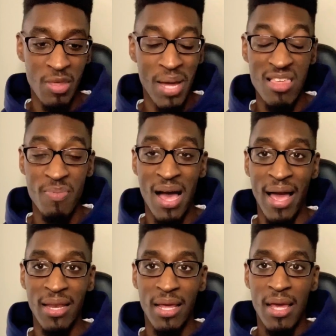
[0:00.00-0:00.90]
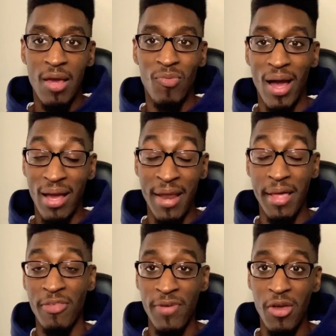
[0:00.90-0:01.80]
my spine, right?
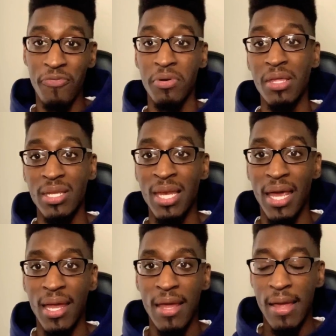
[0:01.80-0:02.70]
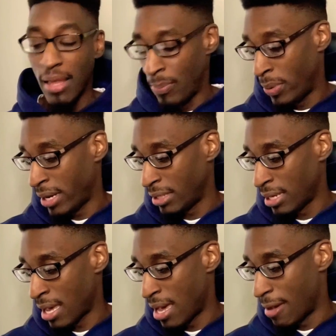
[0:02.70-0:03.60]
Another video for another day. But
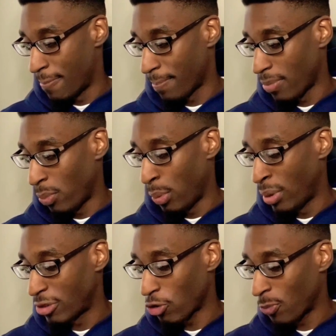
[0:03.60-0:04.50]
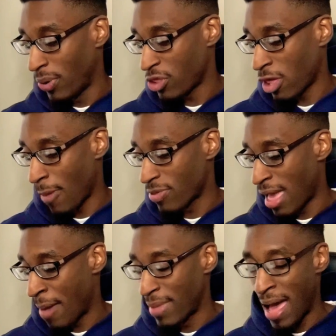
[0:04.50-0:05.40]
with those push-ups,
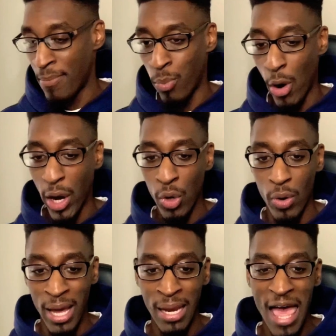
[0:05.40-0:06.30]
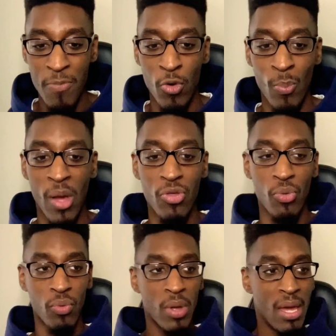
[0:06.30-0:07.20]
I'm working on a lot more
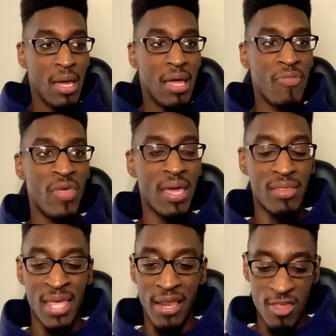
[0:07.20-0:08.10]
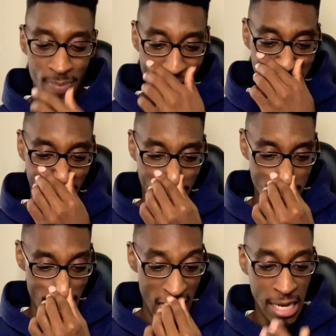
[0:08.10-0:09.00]
muscle than expected, because
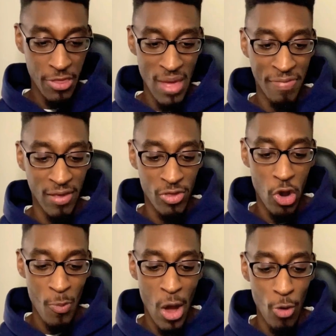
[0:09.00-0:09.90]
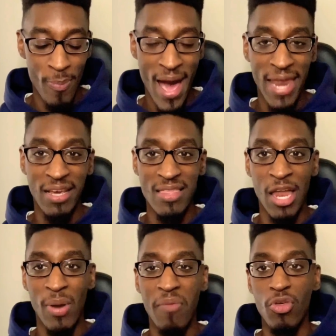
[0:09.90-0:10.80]
I literally have to exert my whole body because I
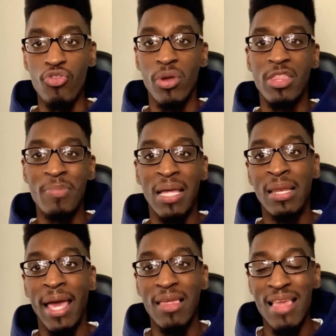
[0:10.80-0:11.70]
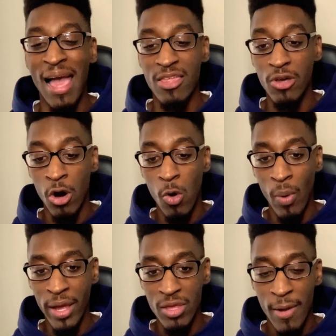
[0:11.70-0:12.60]
don't have the strength in my legs to actually
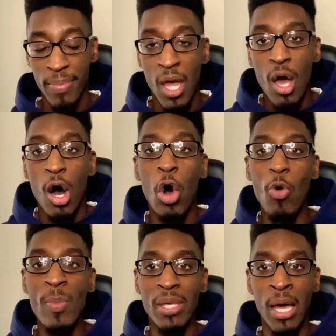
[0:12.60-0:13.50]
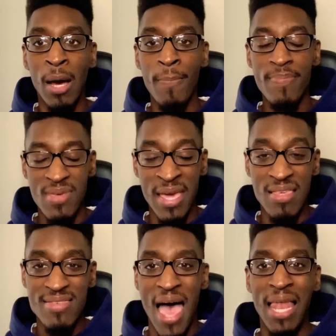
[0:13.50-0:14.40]
always hold me up in a
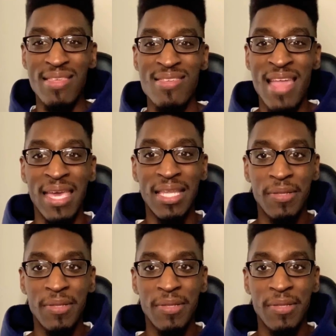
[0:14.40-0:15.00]
solid state,